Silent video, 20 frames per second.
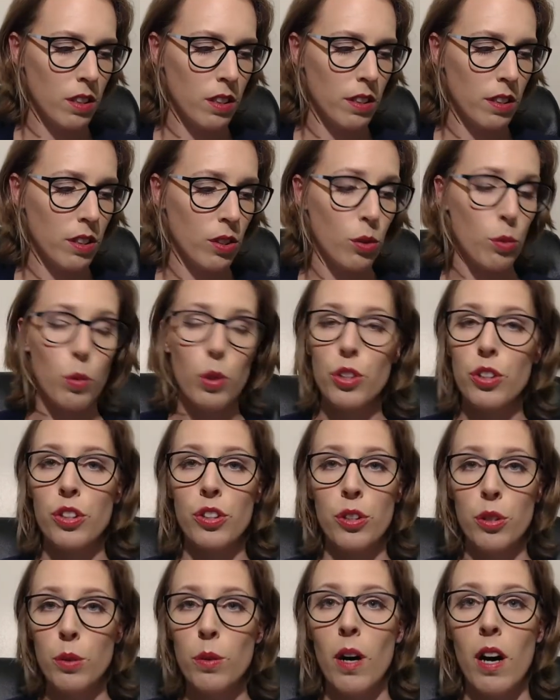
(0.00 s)
the word
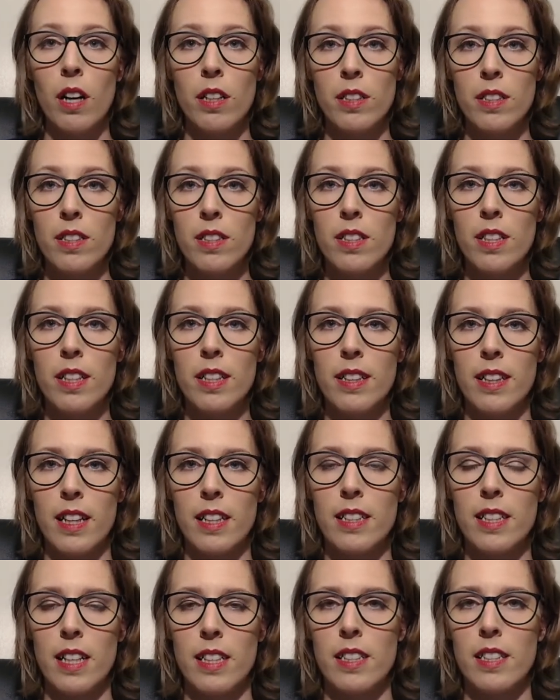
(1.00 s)
nuanced
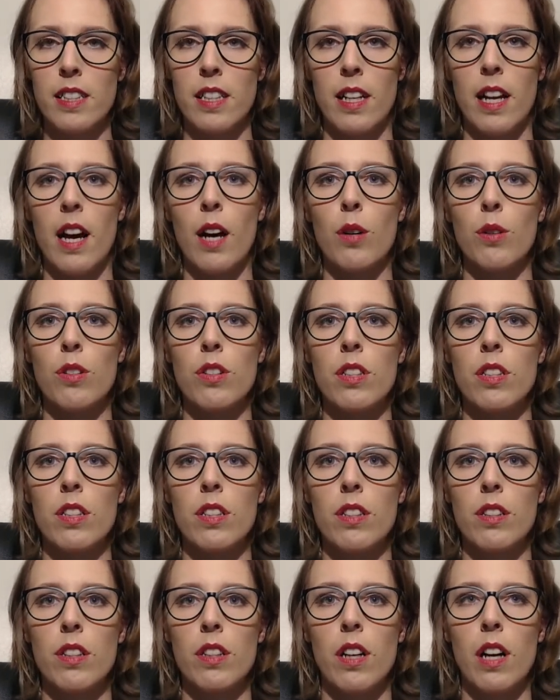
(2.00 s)
that tested out
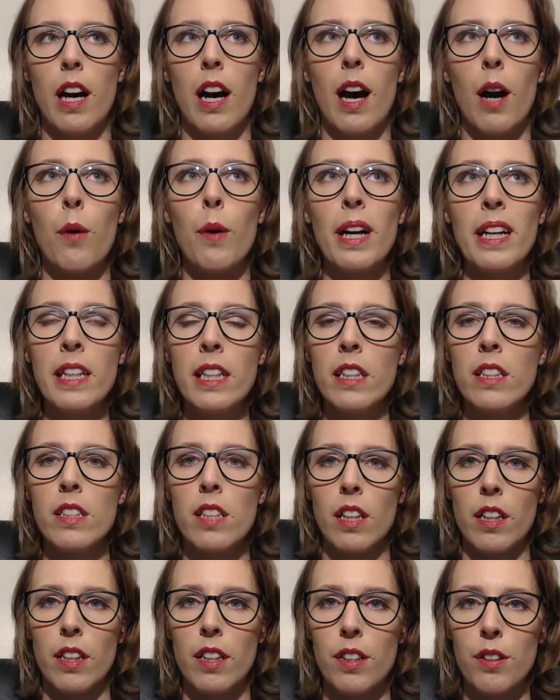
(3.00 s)
how I need
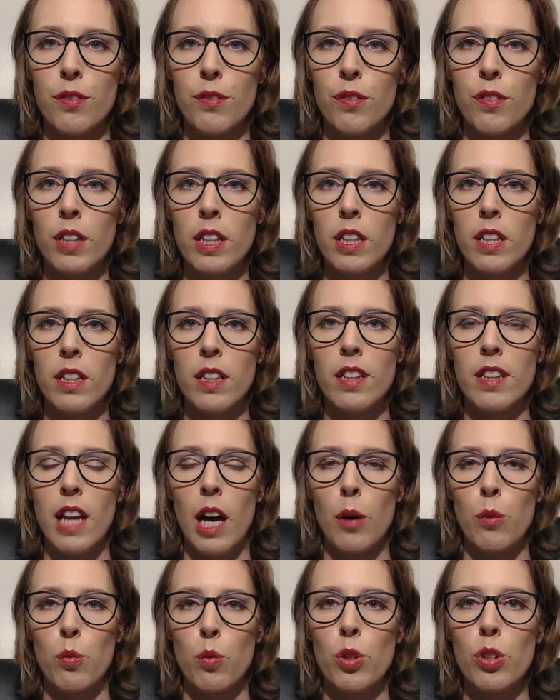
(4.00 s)
to live
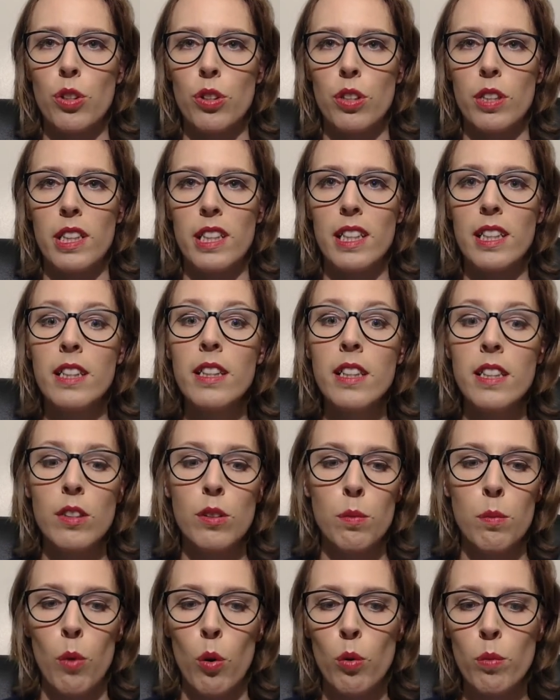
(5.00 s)
that word in
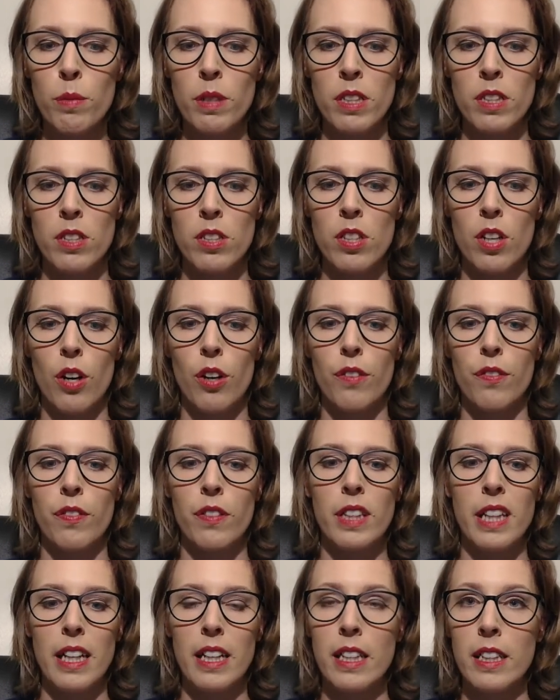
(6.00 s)
these moments of
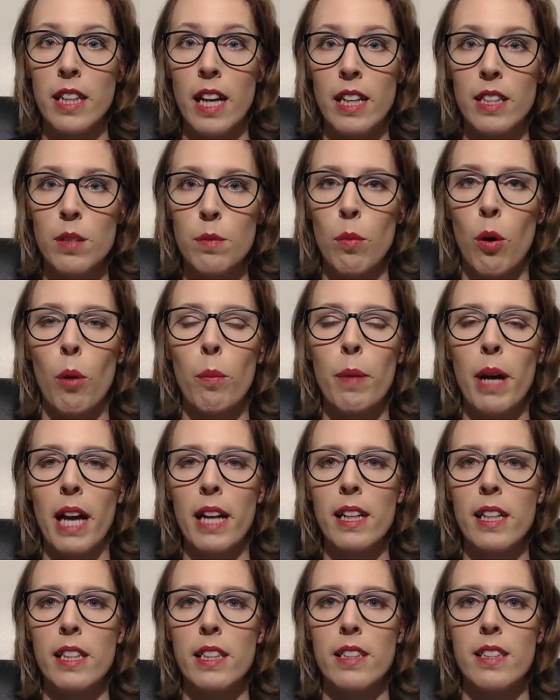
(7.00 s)
getting that small
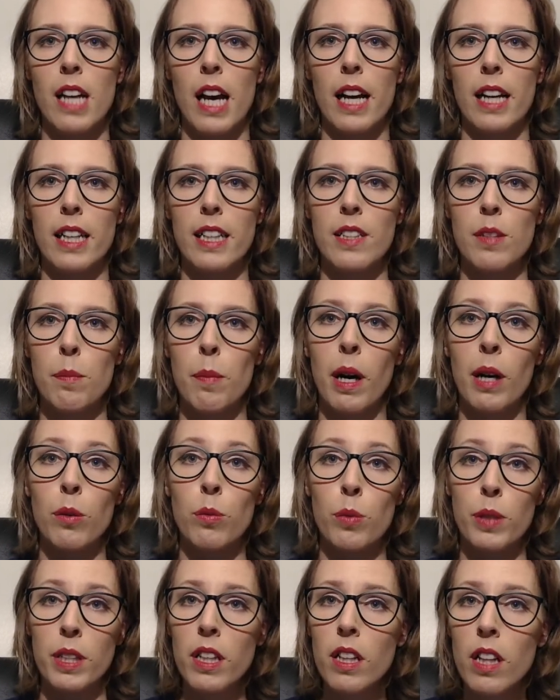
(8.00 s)
panic attack is by
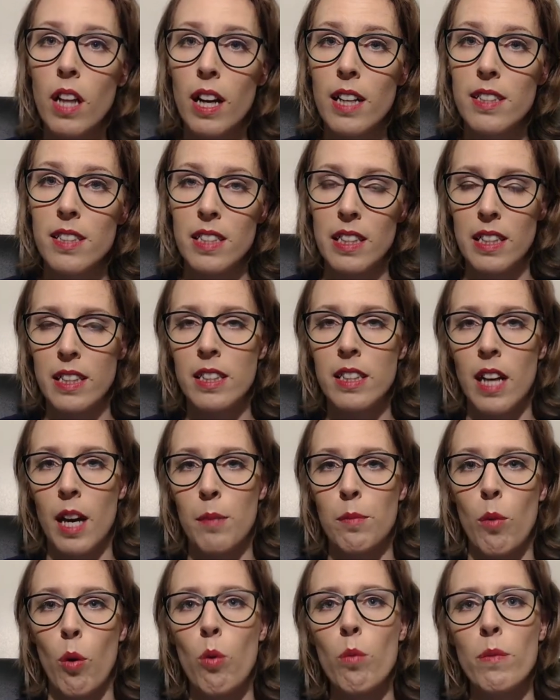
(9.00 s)
realizing in that
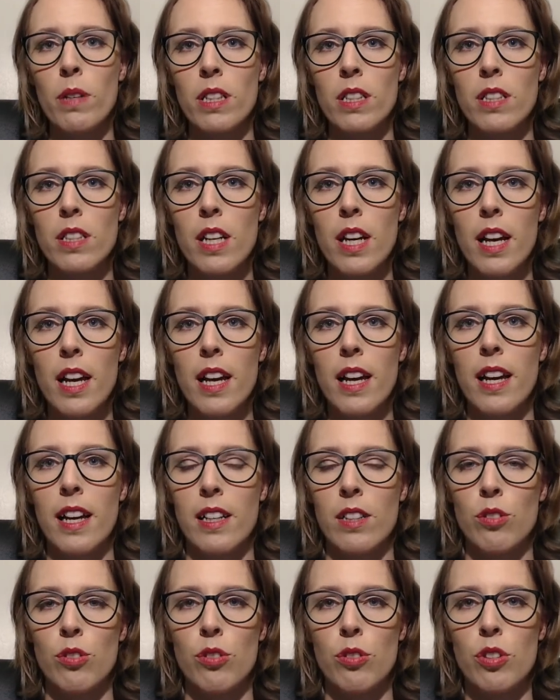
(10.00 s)
moment and
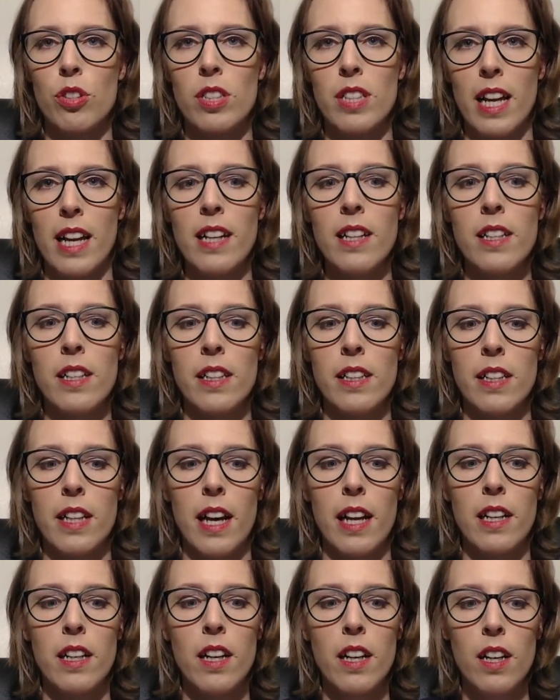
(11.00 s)
understanding that